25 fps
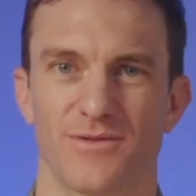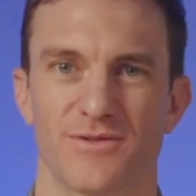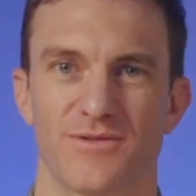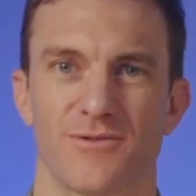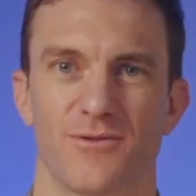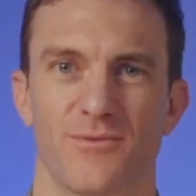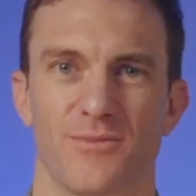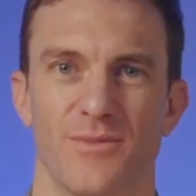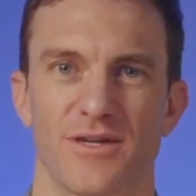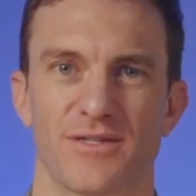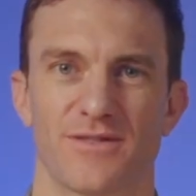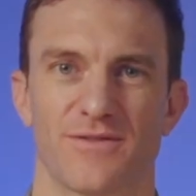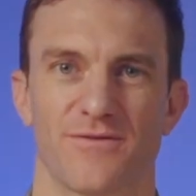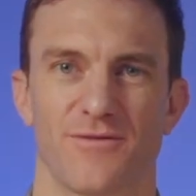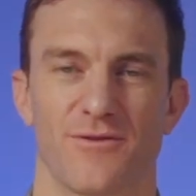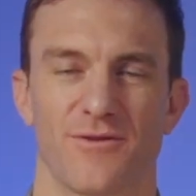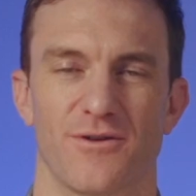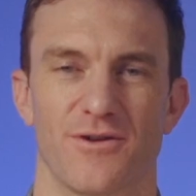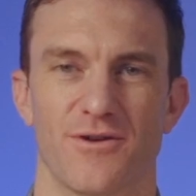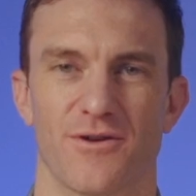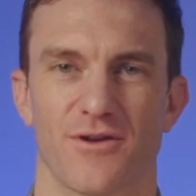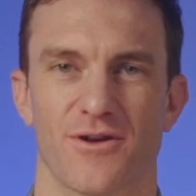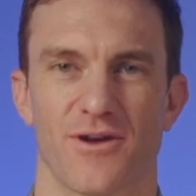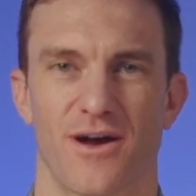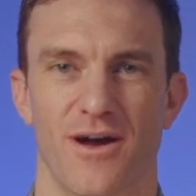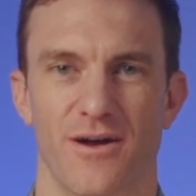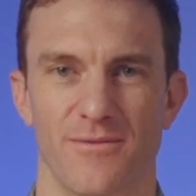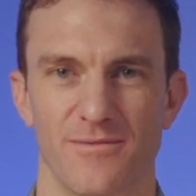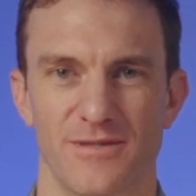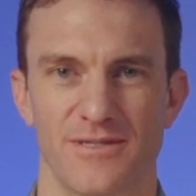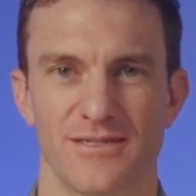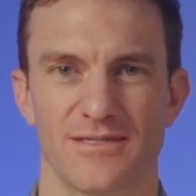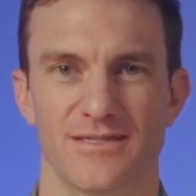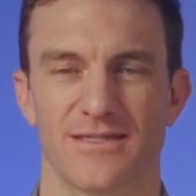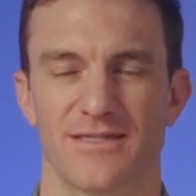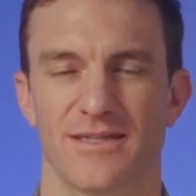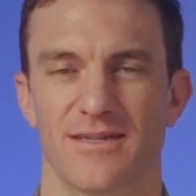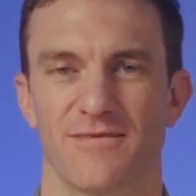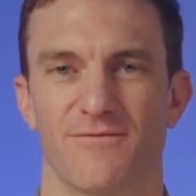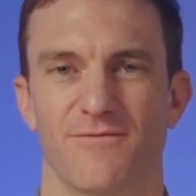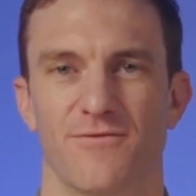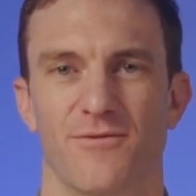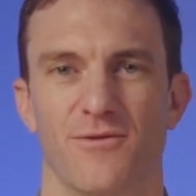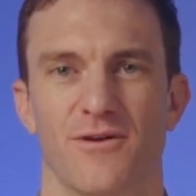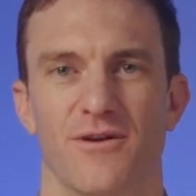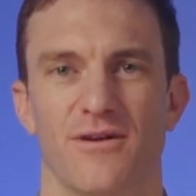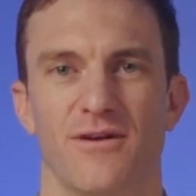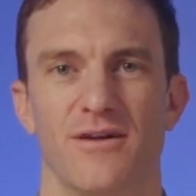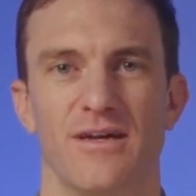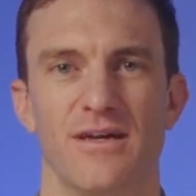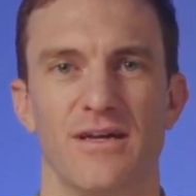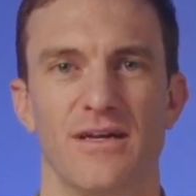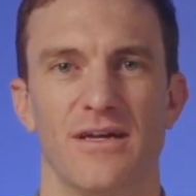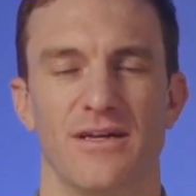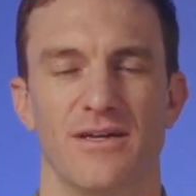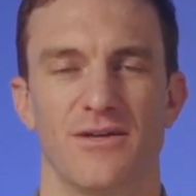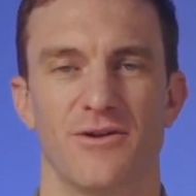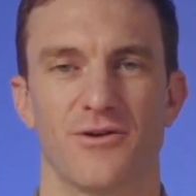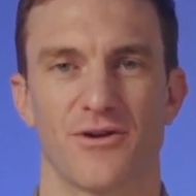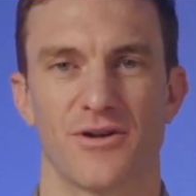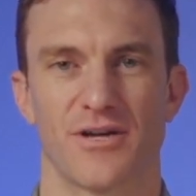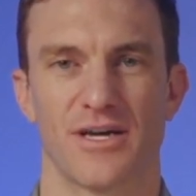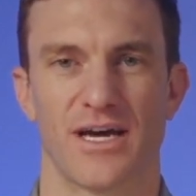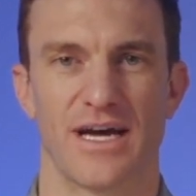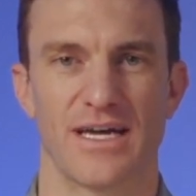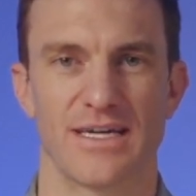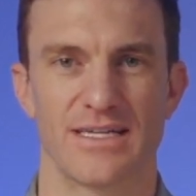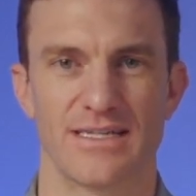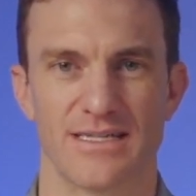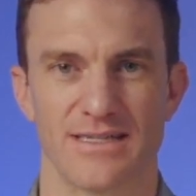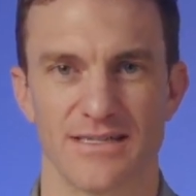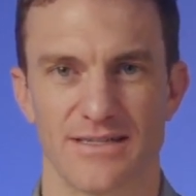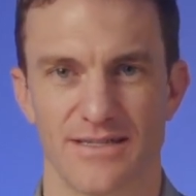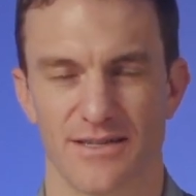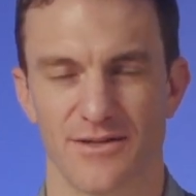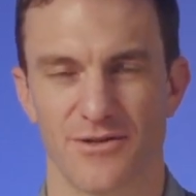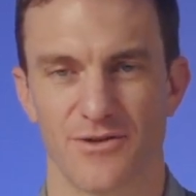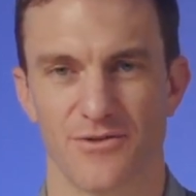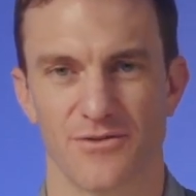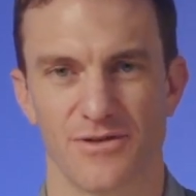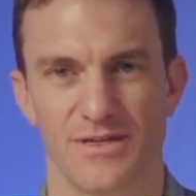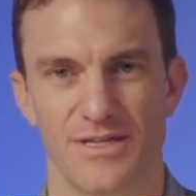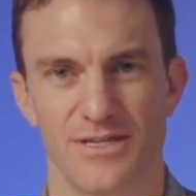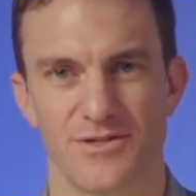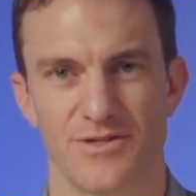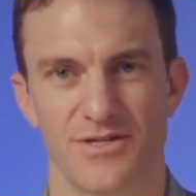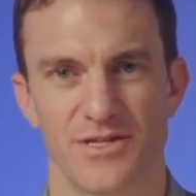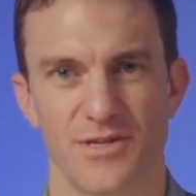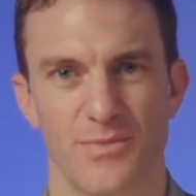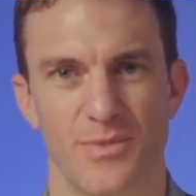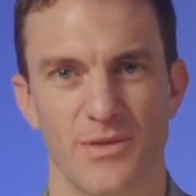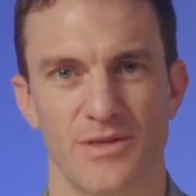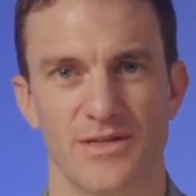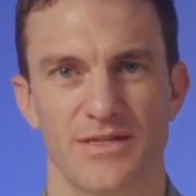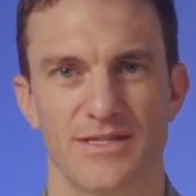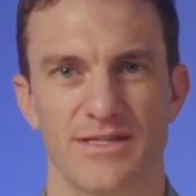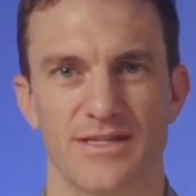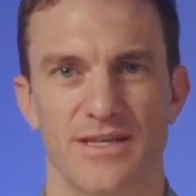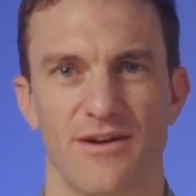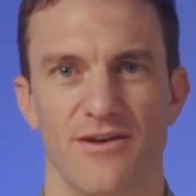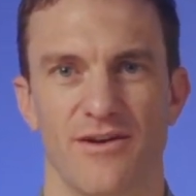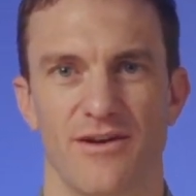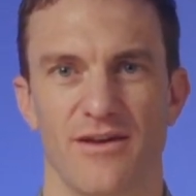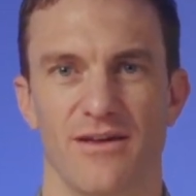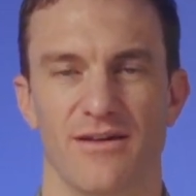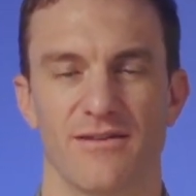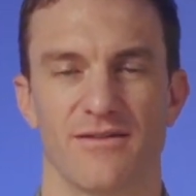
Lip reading: so much for your comments and for your guidance and your leadership in this area.